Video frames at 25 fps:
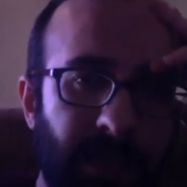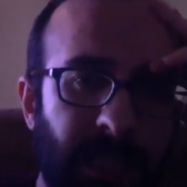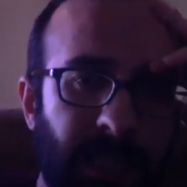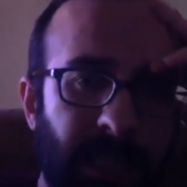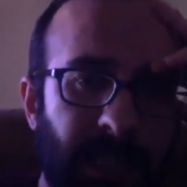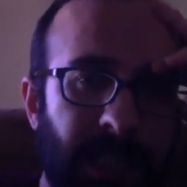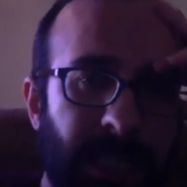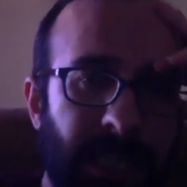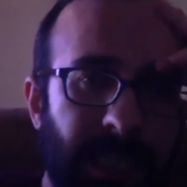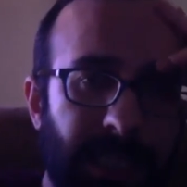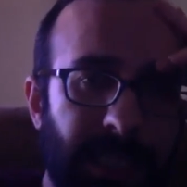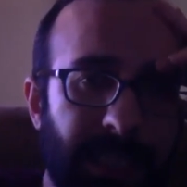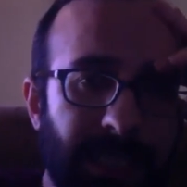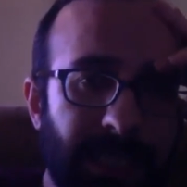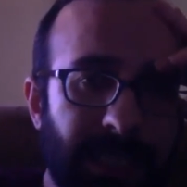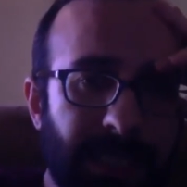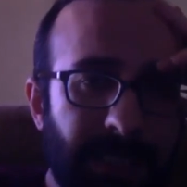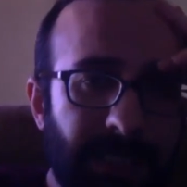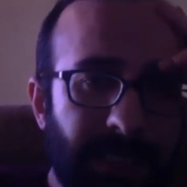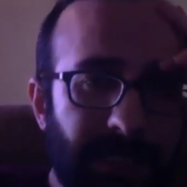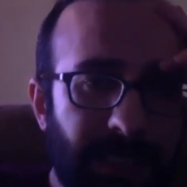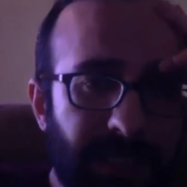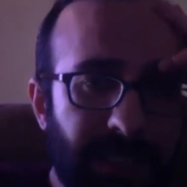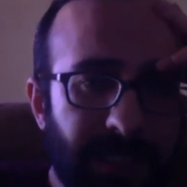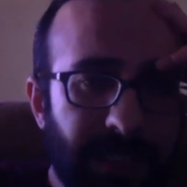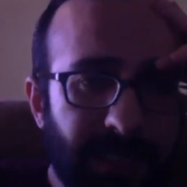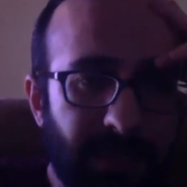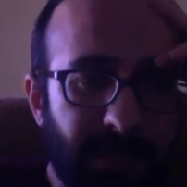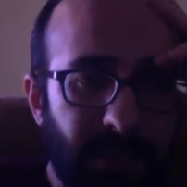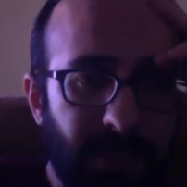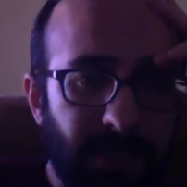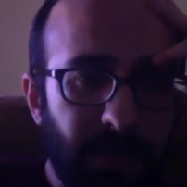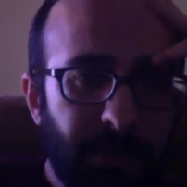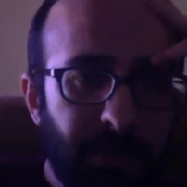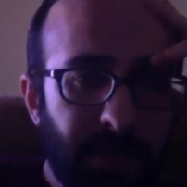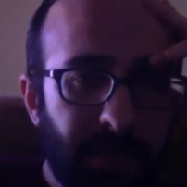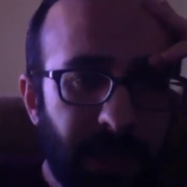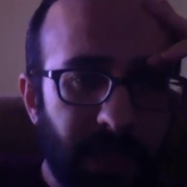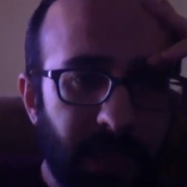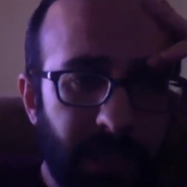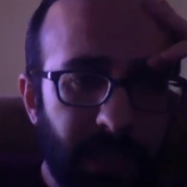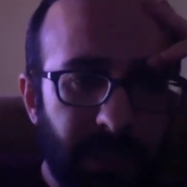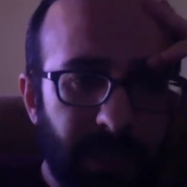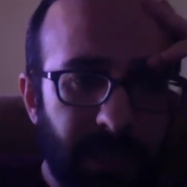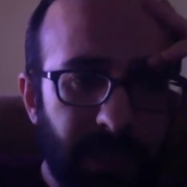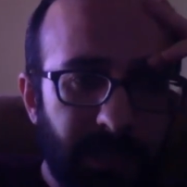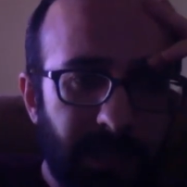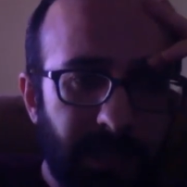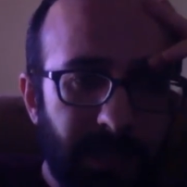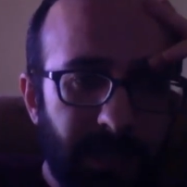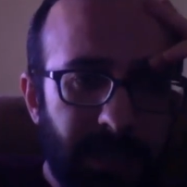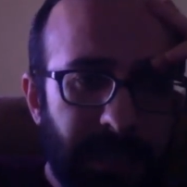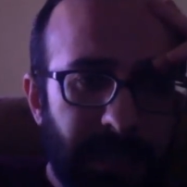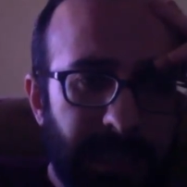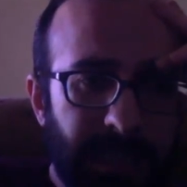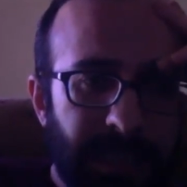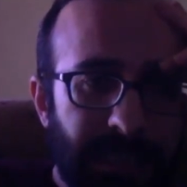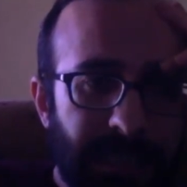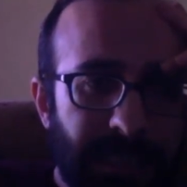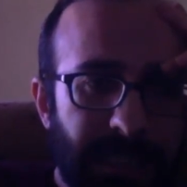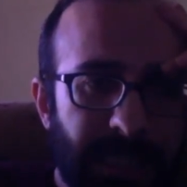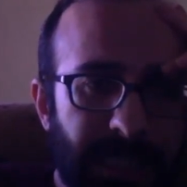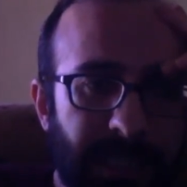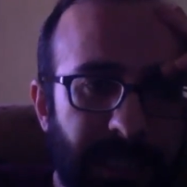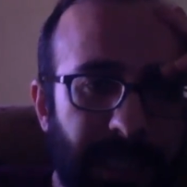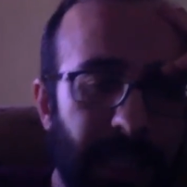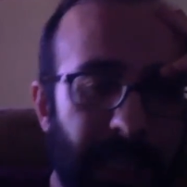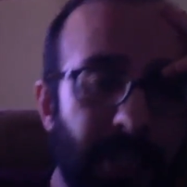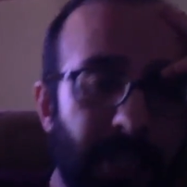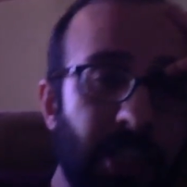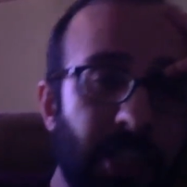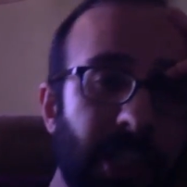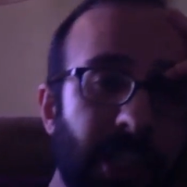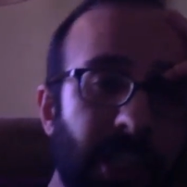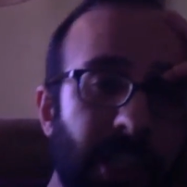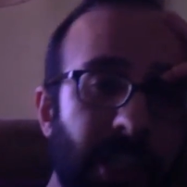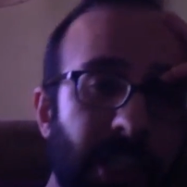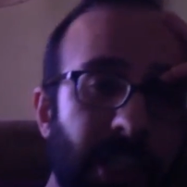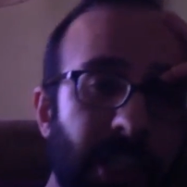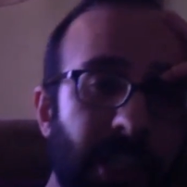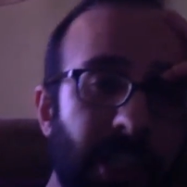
It is a description that can shed